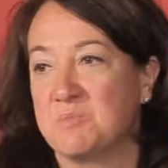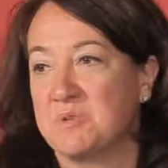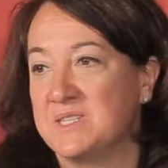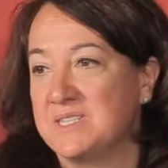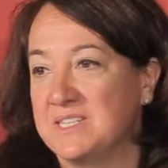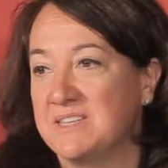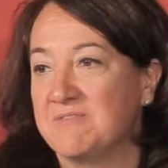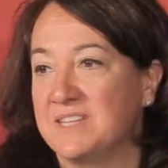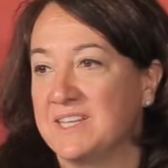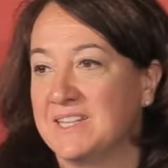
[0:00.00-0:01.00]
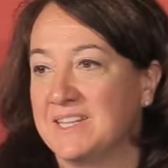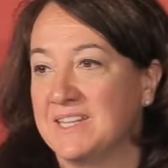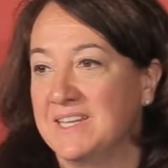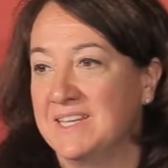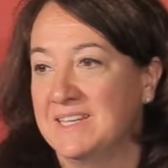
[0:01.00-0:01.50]
pretty
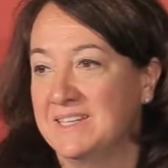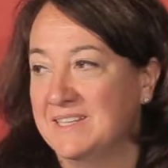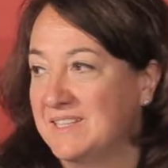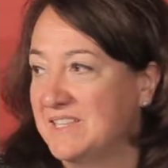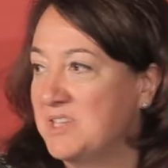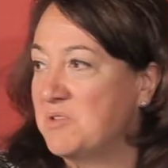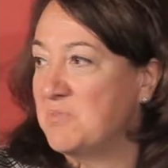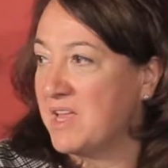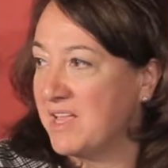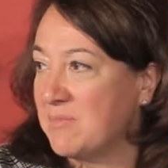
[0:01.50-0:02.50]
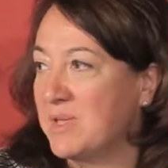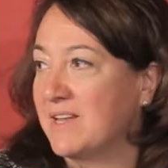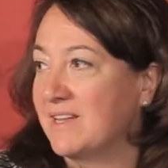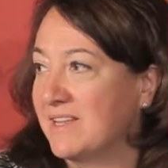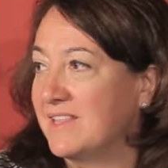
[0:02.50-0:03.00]
significantly the human element
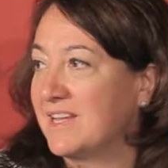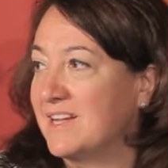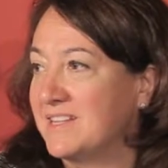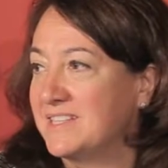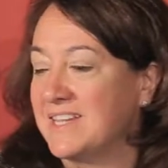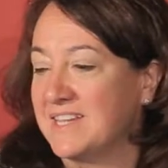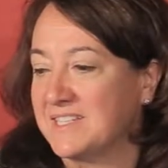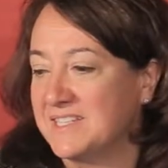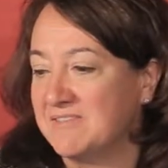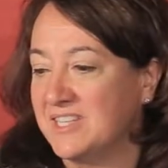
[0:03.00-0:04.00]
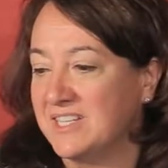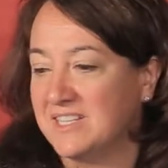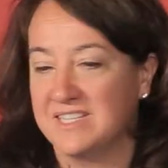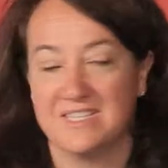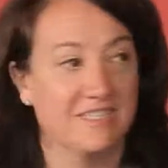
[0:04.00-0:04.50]
in the context of all
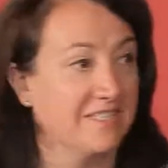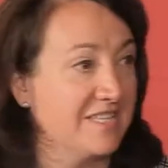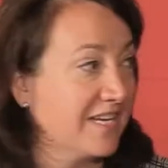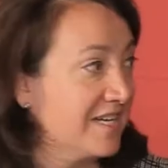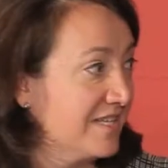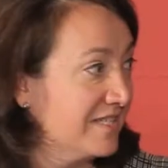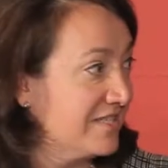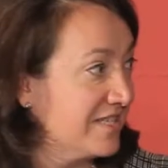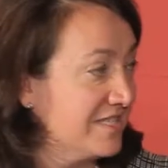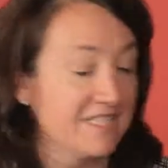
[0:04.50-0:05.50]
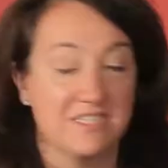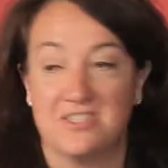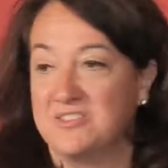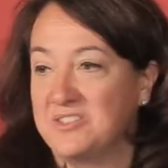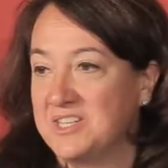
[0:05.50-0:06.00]
the technology and
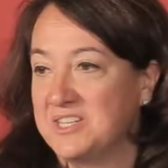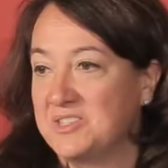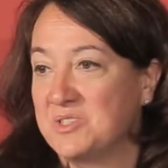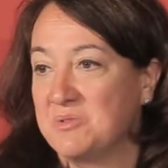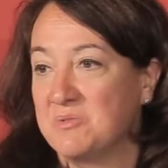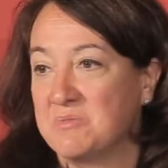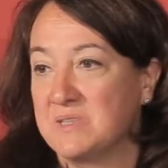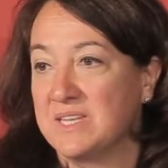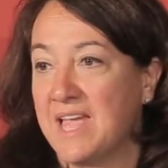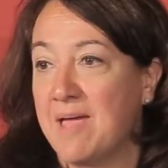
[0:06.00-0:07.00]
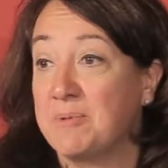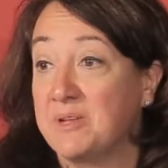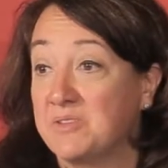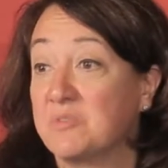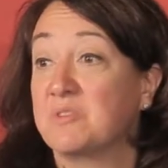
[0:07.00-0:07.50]
digital change. So we're really happy
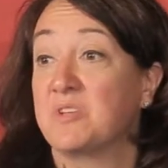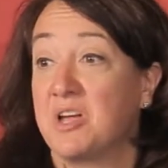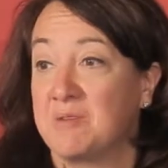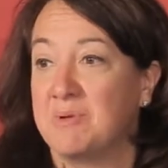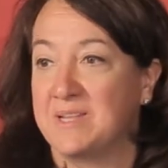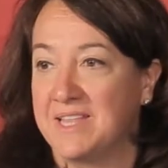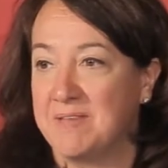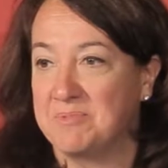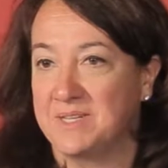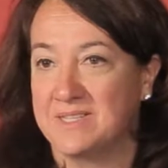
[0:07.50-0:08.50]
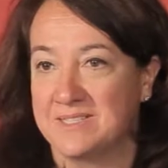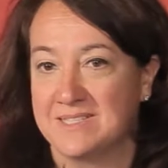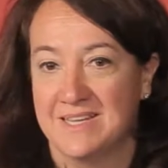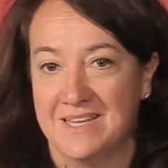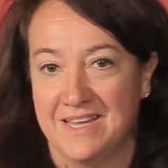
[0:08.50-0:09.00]
to sort of talk about that, because
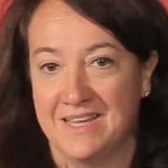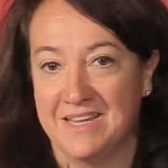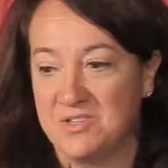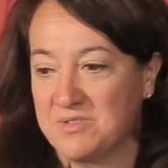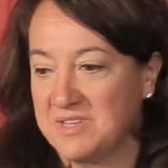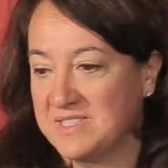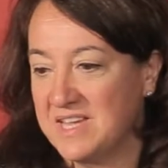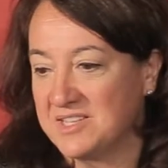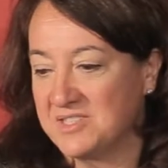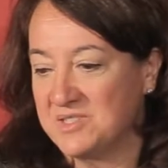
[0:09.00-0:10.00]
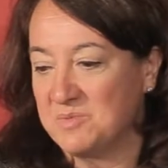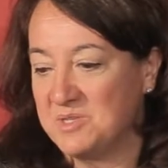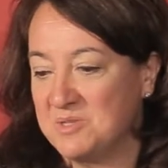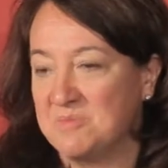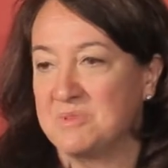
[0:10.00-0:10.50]
in transactions we
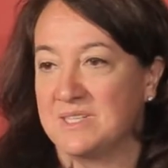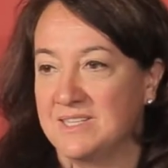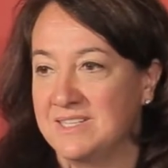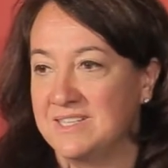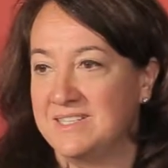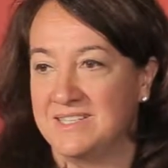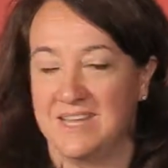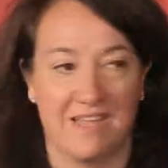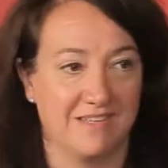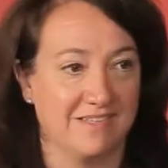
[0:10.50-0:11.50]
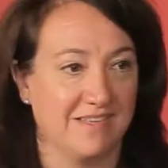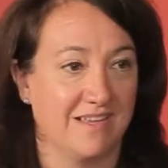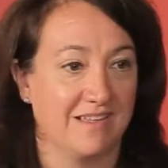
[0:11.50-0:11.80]
do really need to get